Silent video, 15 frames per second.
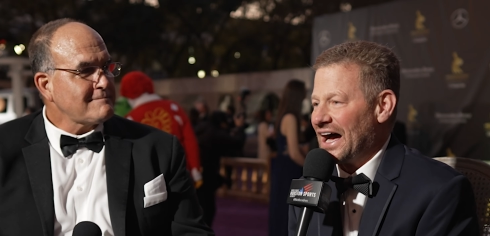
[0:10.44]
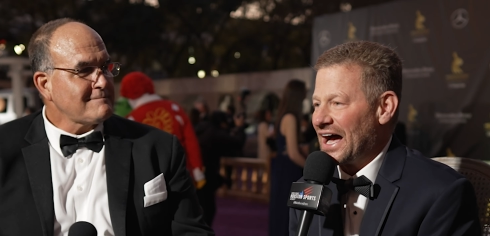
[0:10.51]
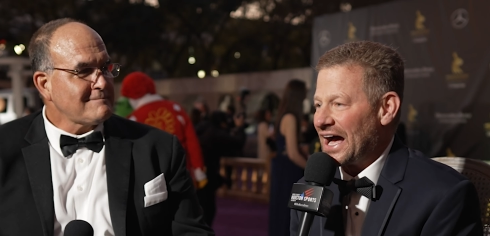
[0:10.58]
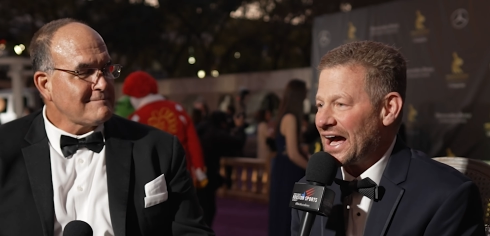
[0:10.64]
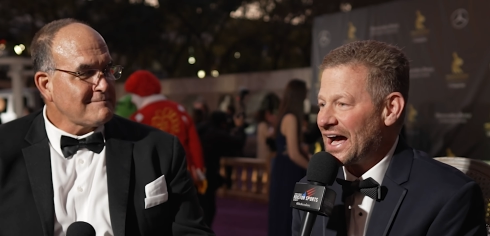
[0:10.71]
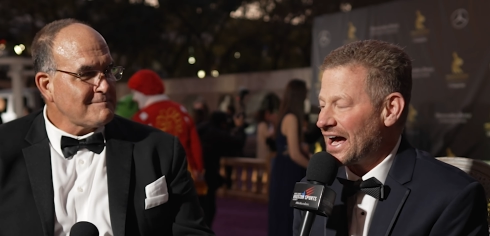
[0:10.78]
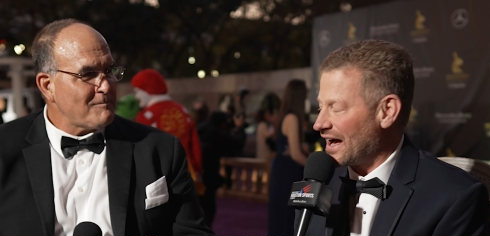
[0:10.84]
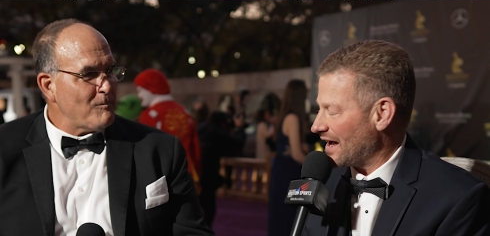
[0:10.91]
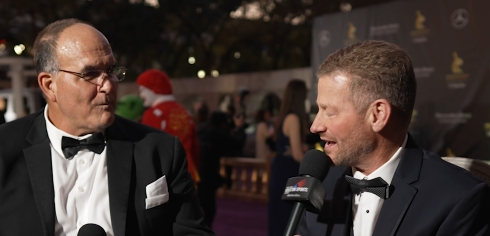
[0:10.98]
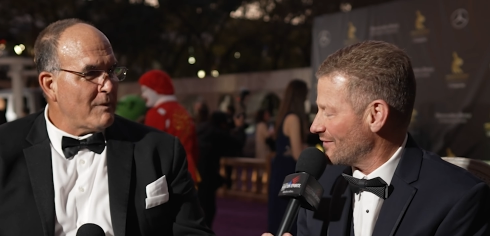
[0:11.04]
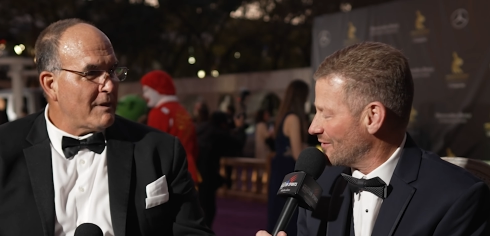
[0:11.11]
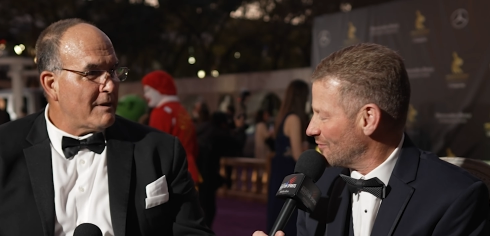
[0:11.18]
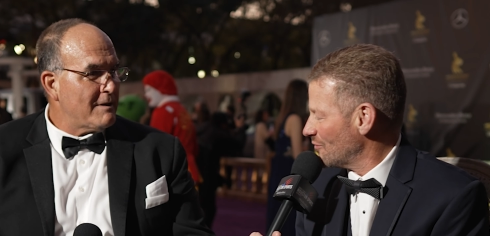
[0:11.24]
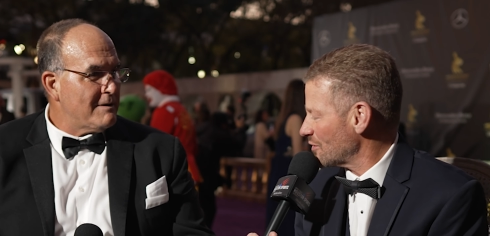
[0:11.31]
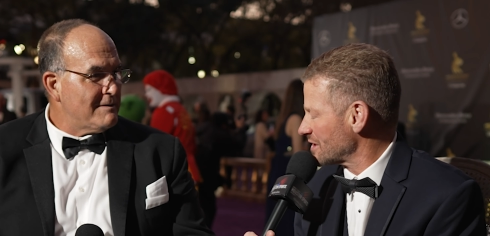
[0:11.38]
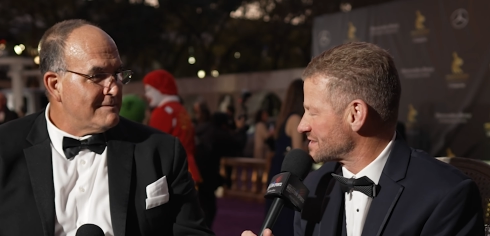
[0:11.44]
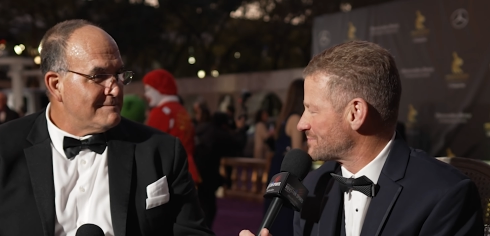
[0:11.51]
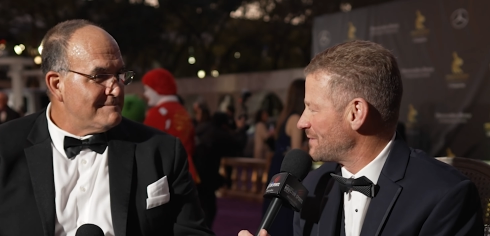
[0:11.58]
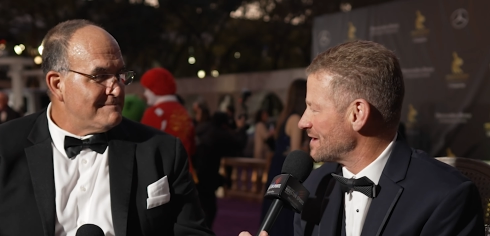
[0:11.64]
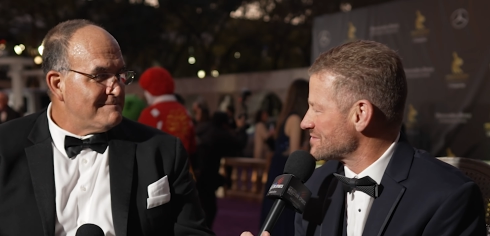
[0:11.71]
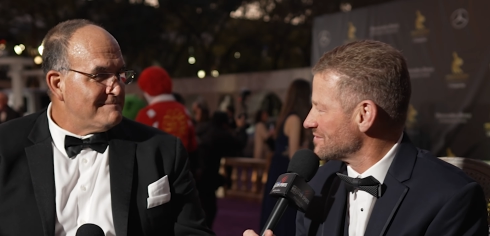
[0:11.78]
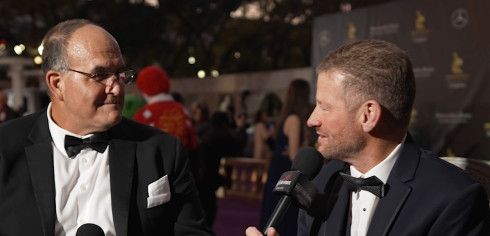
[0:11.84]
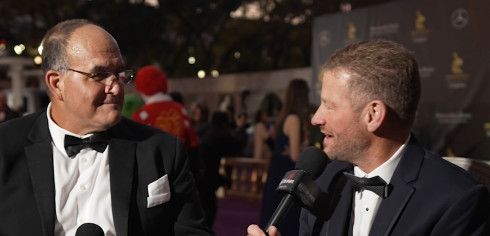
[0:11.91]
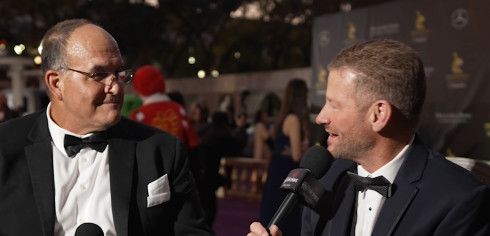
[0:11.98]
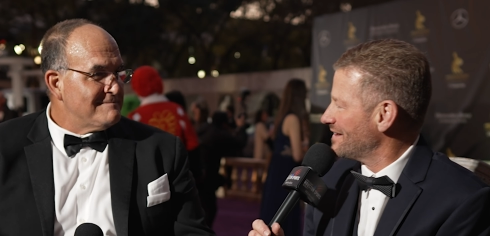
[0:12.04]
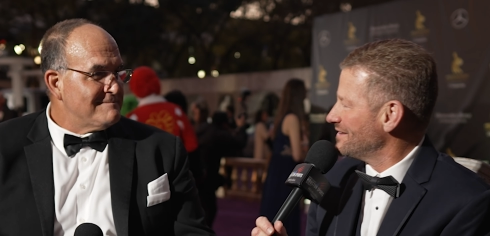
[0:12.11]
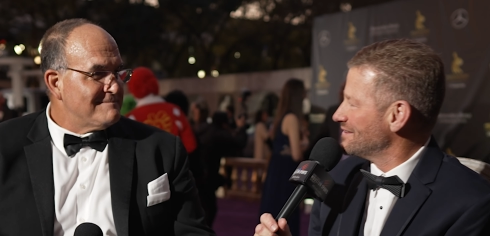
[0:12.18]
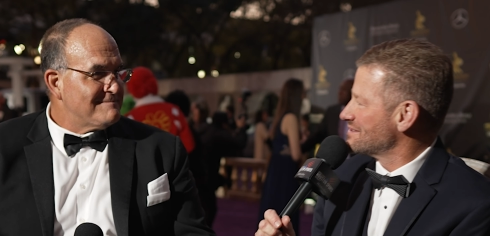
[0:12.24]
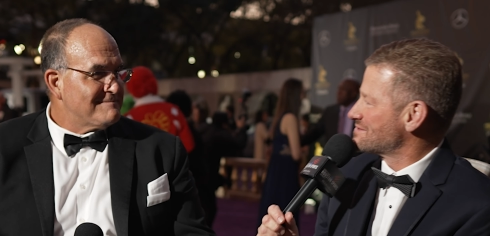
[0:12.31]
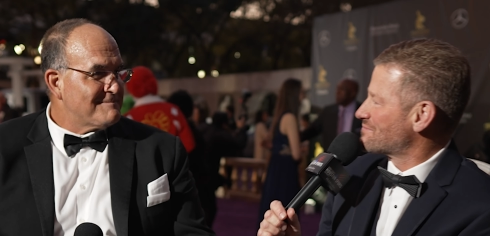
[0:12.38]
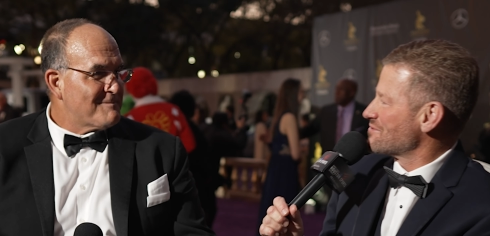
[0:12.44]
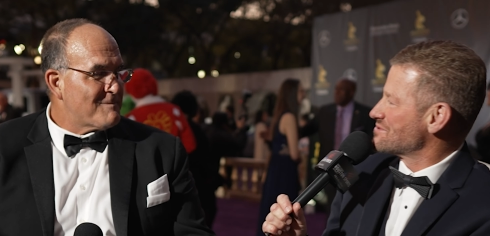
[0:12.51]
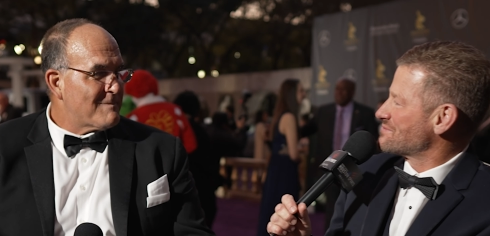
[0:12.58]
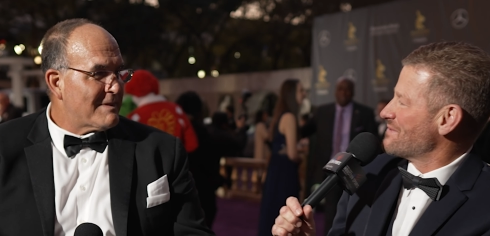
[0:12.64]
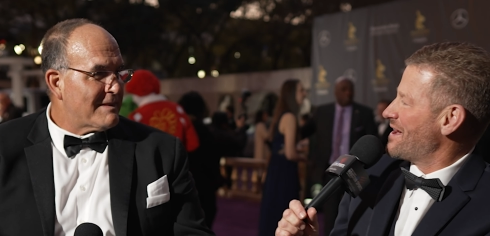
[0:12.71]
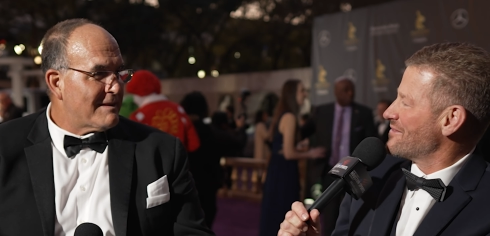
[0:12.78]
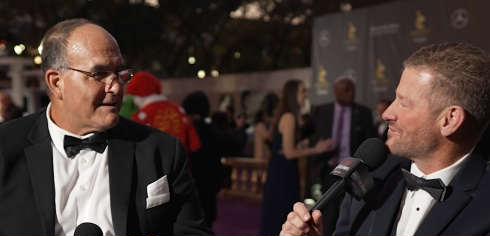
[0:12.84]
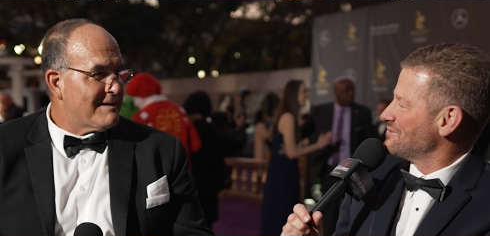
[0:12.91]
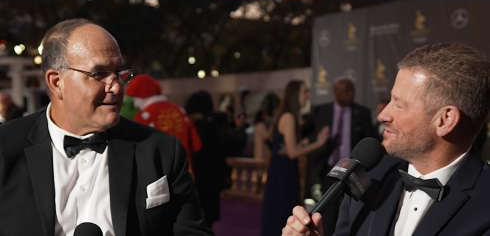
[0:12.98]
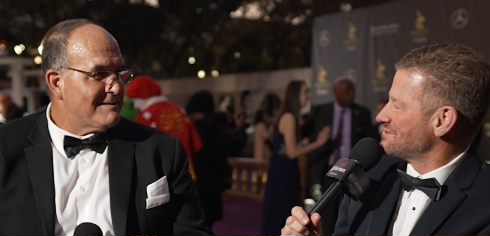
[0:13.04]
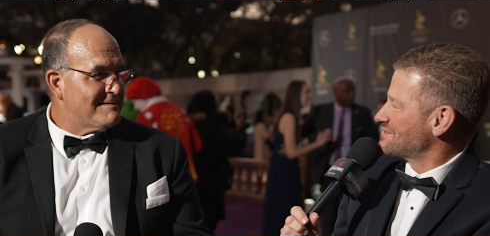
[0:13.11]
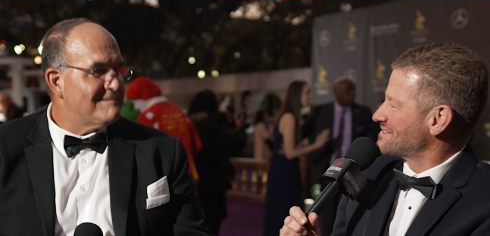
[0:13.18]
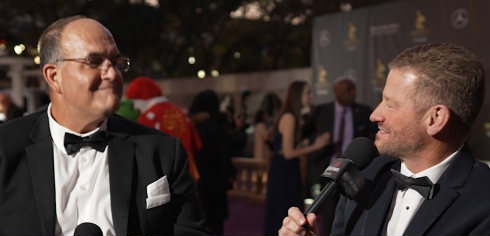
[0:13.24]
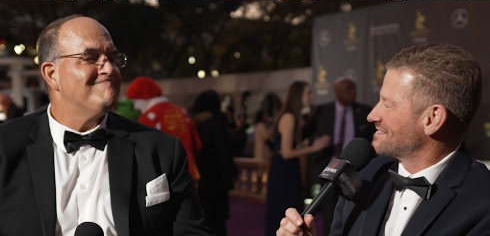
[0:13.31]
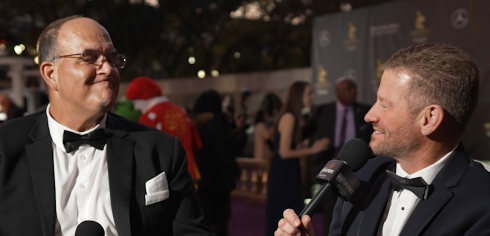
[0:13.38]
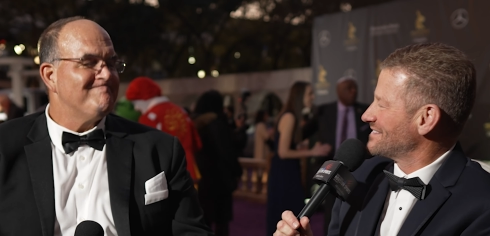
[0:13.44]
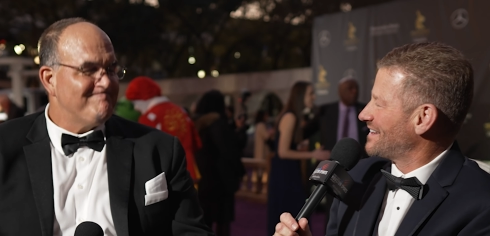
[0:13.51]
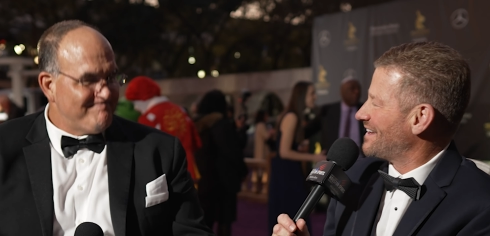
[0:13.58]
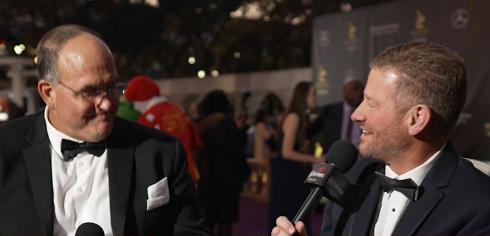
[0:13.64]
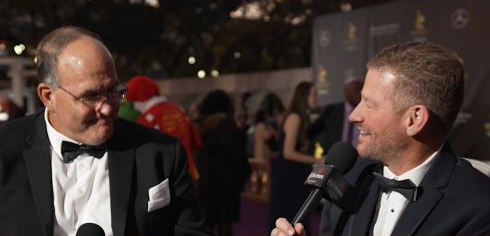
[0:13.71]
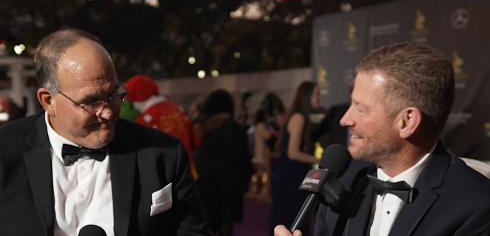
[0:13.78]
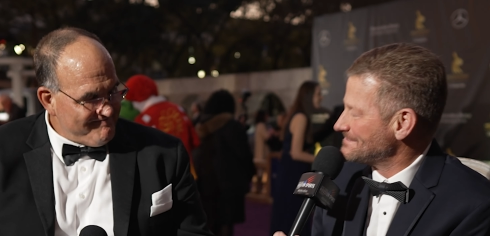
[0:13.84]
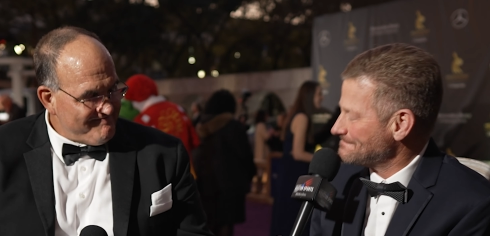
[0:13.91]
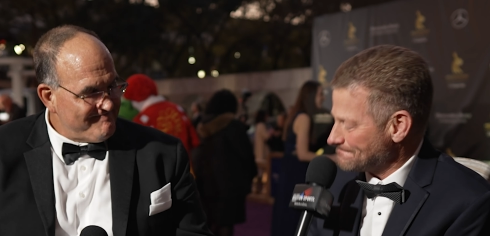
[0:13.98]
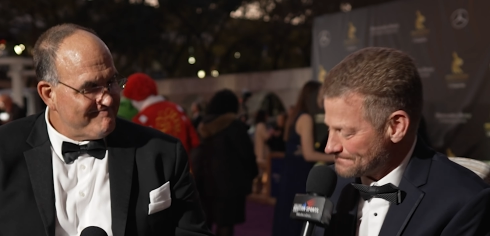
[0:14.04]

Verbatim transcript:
Speaker 1: Ah, what a special night it is, Bruce Matthews. Uh,